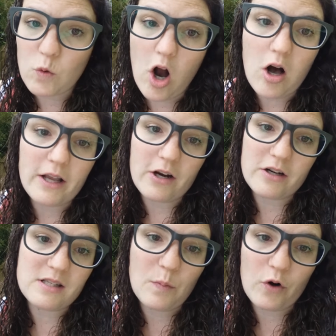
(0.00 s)
We're all here
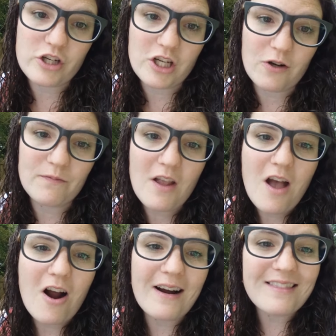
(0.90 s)
to support you.
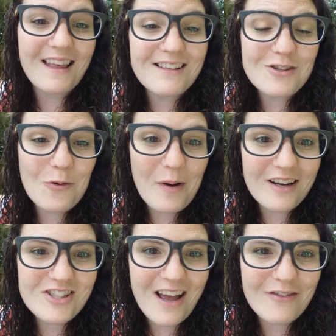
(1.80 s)
All right, thanks so
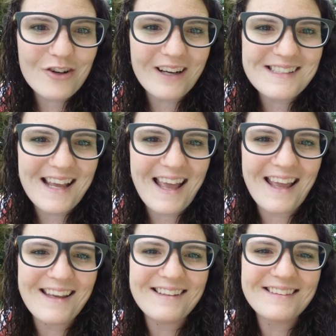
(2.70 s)
much. Have a great
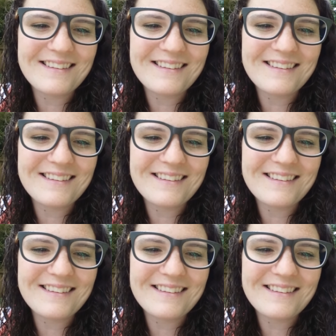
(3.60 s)
day.